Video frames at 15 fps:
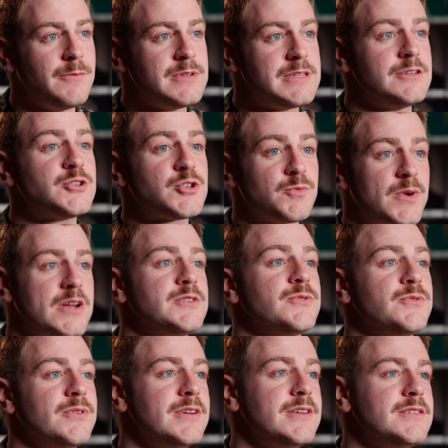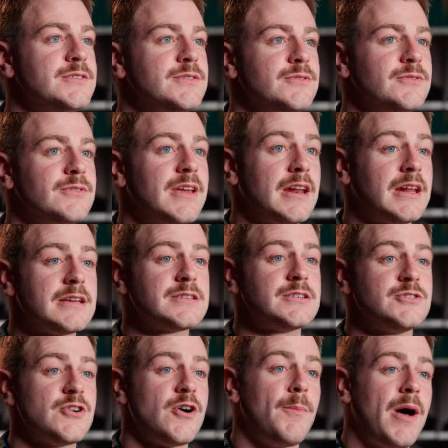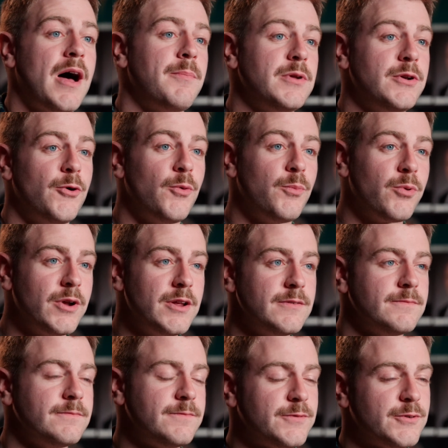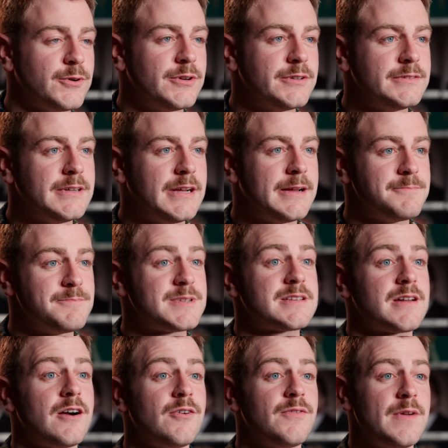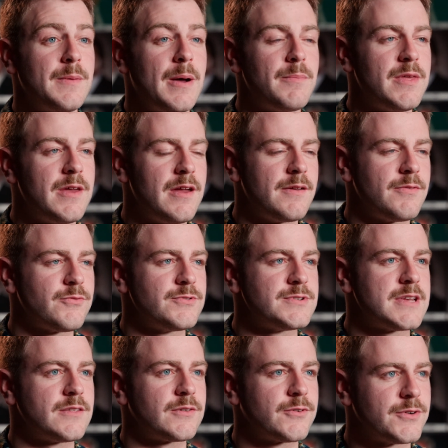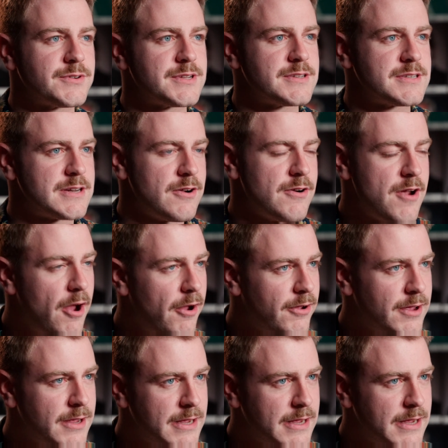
was instrumental into getting us a job up in Albury for on Star FM up there through Southern Cross Stereo.